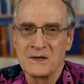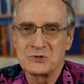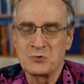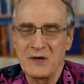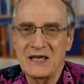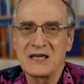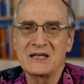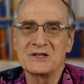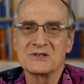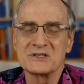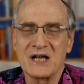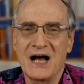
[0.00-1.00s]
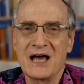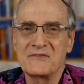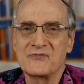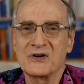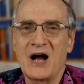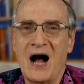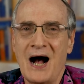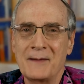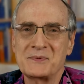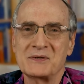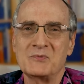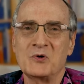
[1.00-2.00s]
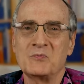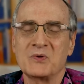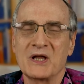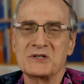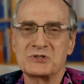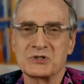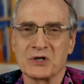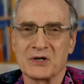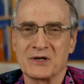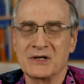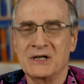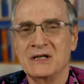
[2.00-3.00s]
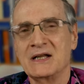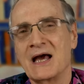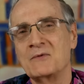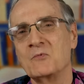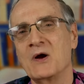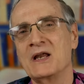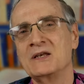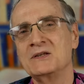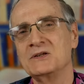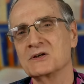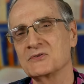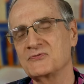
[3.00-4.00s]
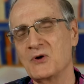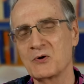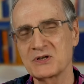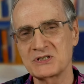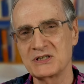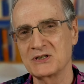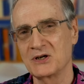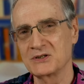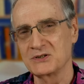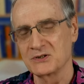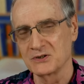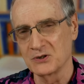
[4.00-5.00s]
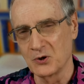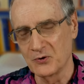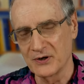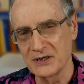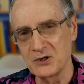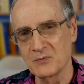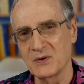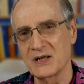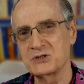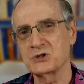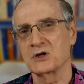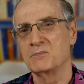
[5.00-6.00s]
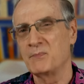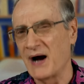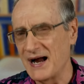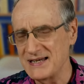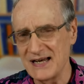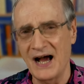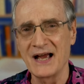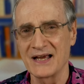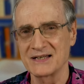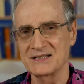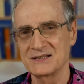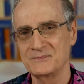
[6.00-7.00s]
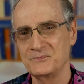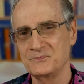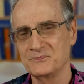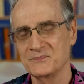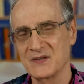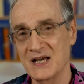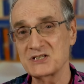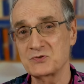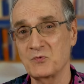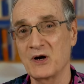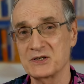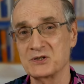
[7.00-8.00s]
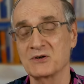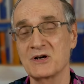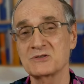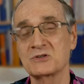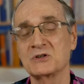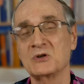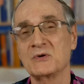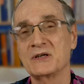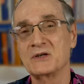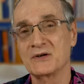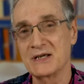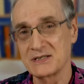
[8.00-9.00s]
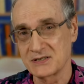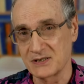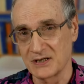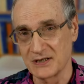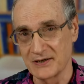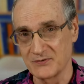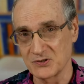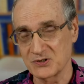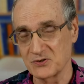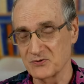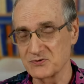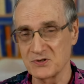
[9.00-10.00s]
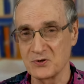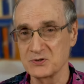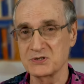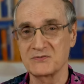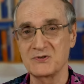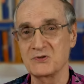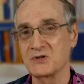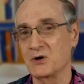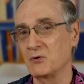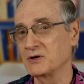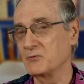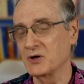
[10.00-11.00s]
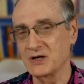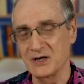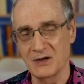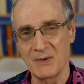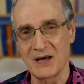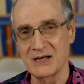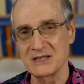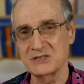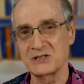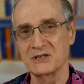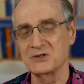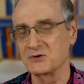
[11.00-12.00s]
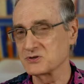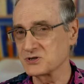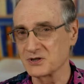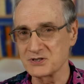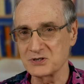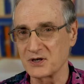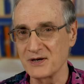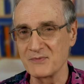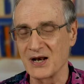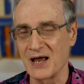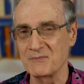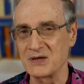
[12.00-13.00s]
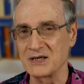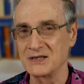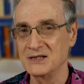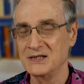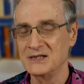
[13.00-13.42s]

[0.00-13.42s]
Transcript: tweaking your diet for optimal blood sugar. And when you're focusing on your lowering your blood sugar by diet, guess what? You're also lowering your insulin levels. So those of you that only want to hear about insulin, don't start screaming at me.